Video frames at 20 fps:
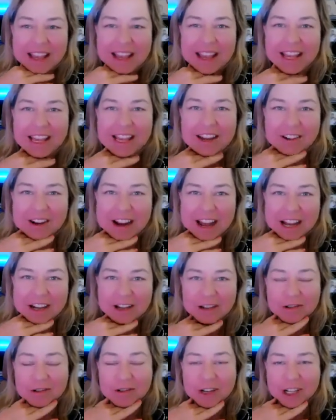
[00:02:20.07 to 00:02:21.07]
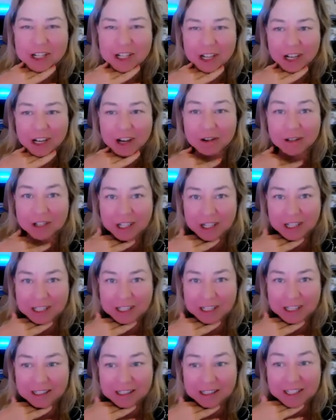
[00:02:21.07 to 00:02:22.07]
International Christian Coaches
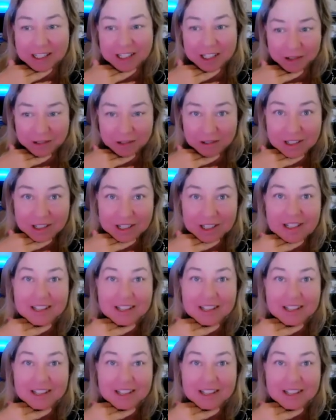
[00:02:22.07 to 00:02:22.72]
Institute.